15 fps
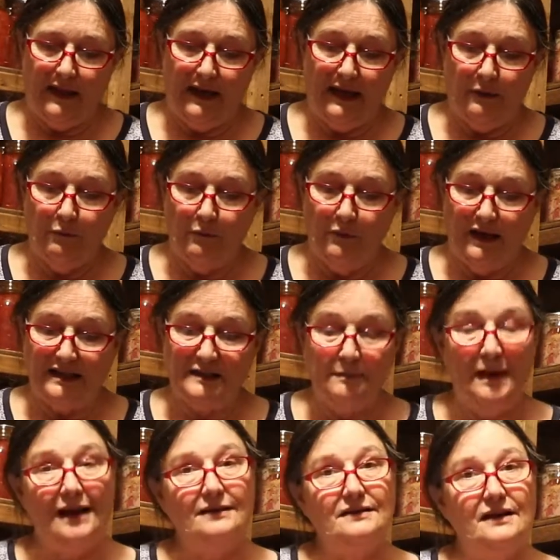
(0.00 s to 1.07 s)
that he
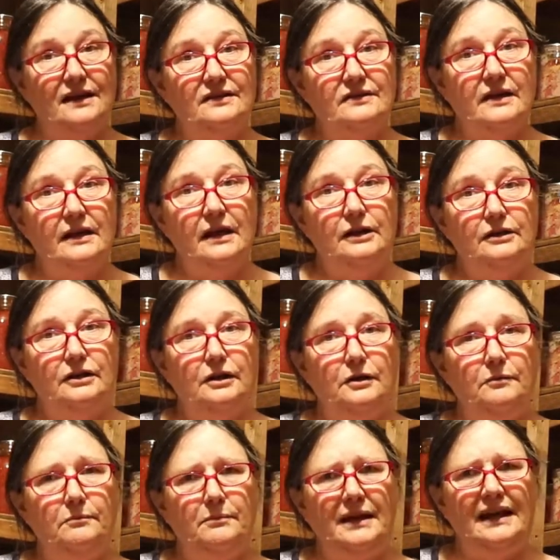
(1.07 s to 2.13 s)
expects us to
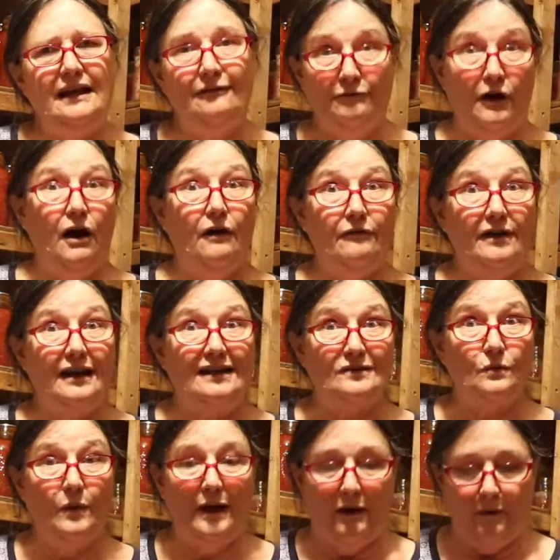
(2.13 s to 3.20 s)
be involved
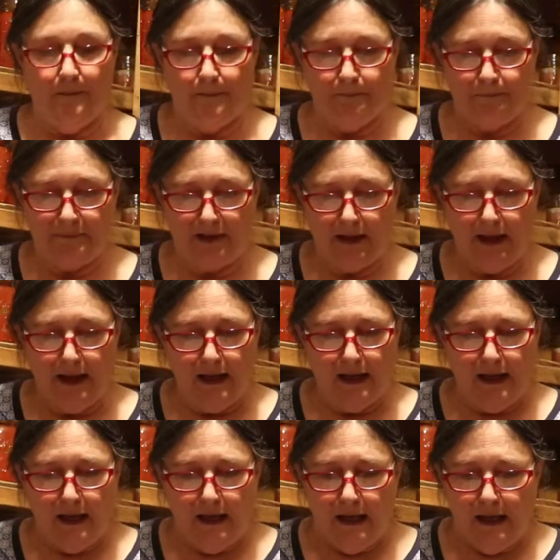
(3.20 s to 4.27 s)
as well.
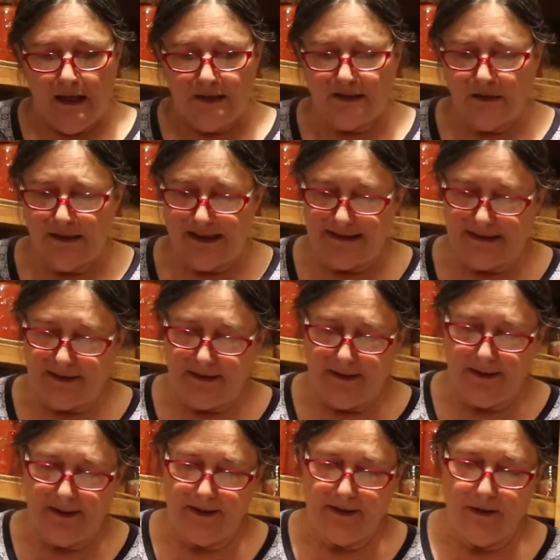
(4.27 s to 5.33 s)
So listen,
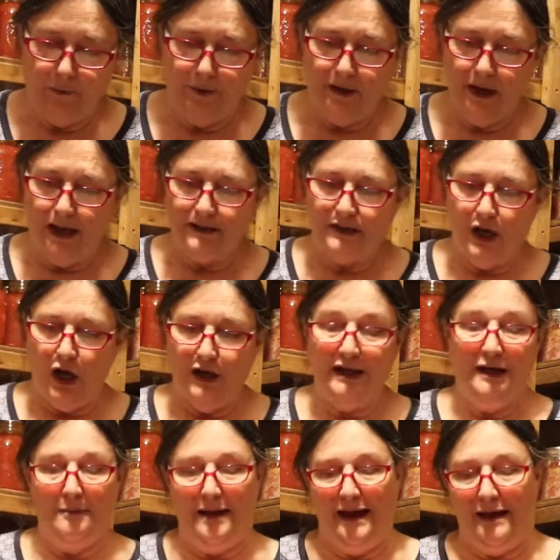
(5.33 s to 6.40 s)
we're not
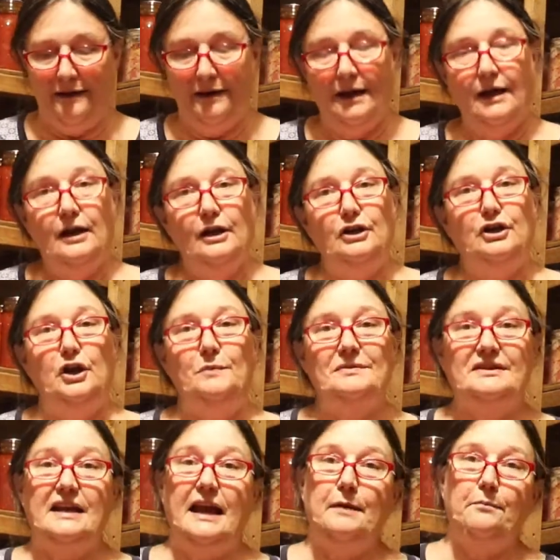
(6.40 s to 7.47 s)
talking about
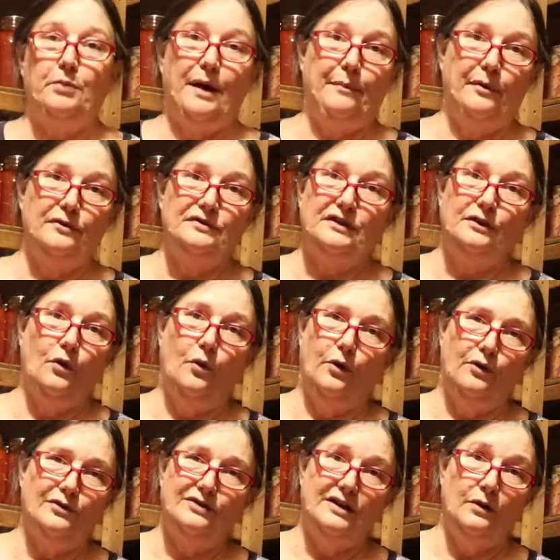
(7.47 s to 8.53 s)
doomsday preppers and
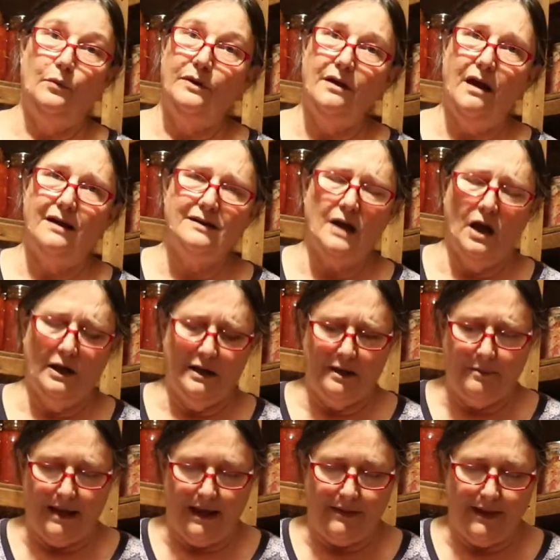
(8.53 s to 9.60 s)
hoarders here. We're not talking
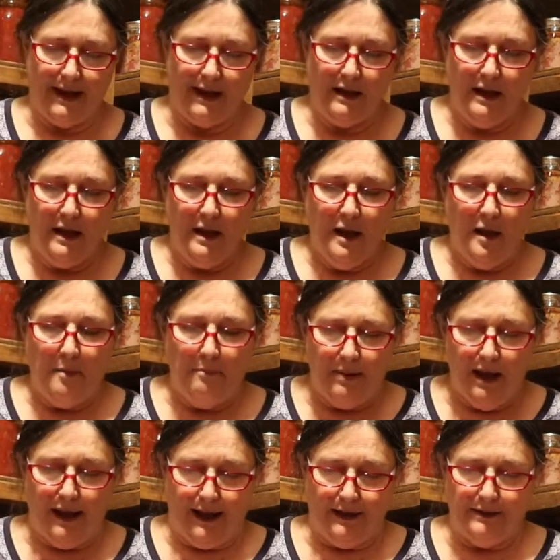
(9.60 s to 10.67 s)
about that.
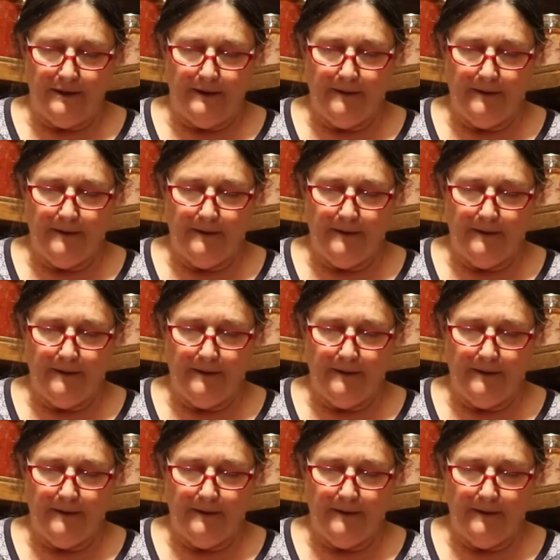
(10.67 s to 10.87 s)
But